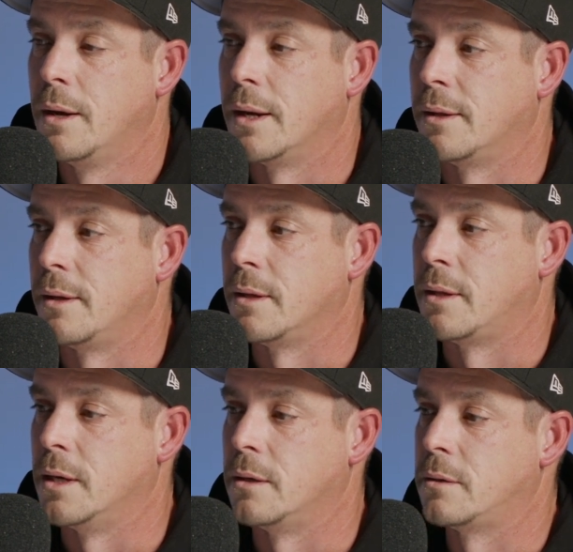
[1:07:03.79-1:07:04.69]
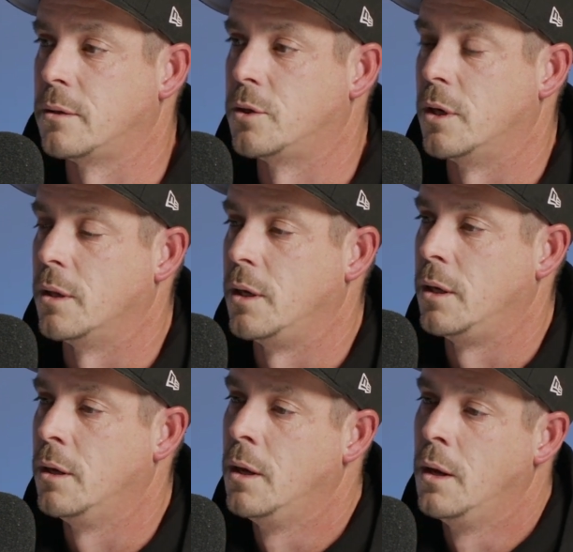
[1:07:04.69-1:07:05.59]
and I think that there's
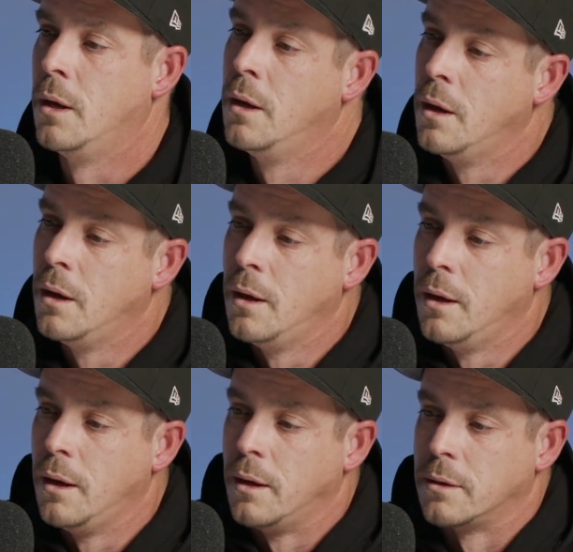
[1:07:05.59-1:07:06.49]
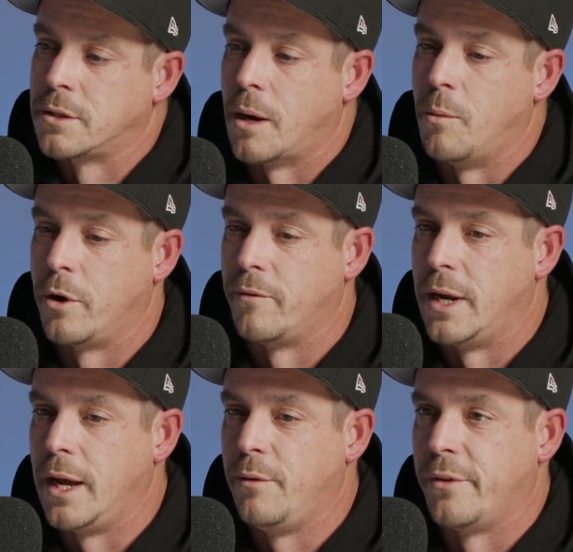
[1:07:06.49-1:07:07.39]
certainly somewhat of a
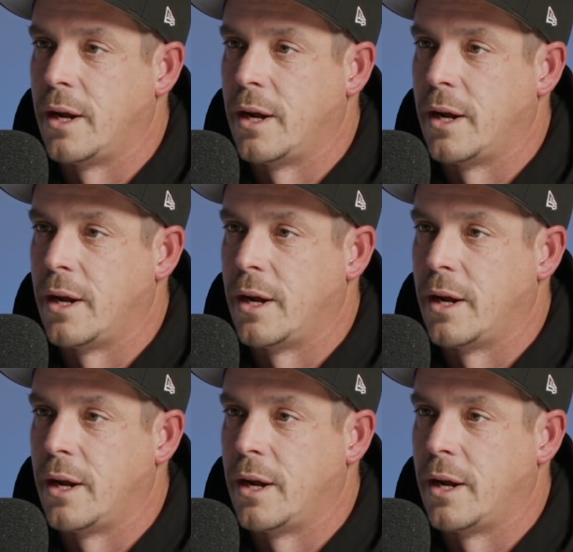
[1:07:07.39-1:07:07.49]
need for